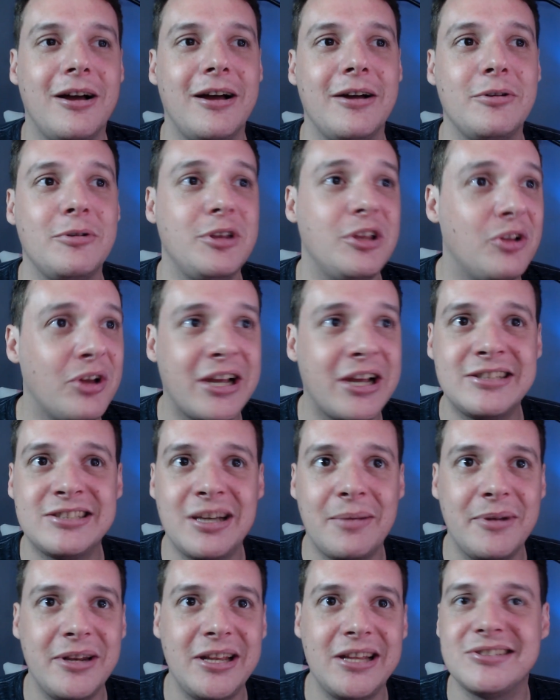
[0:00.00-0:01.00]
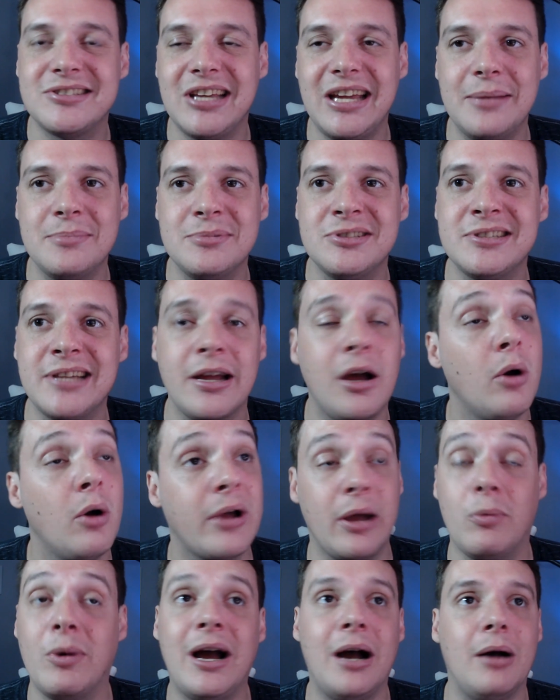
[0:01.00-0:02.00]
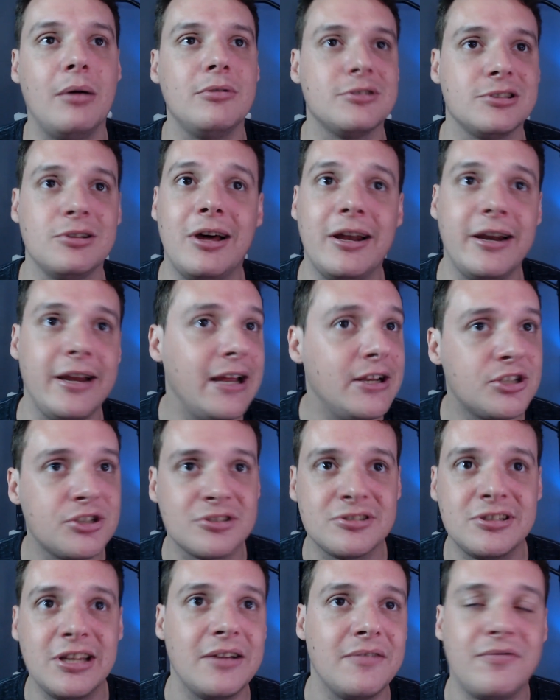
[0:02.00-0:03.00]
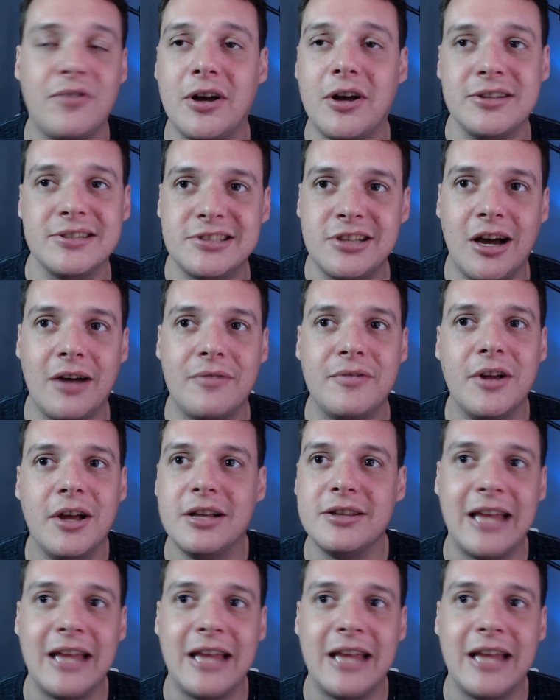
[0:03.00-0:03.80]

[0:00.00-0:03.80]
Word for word: you look at some of these teams and say, okay, wow, there's a lot of interesting, fun stuff.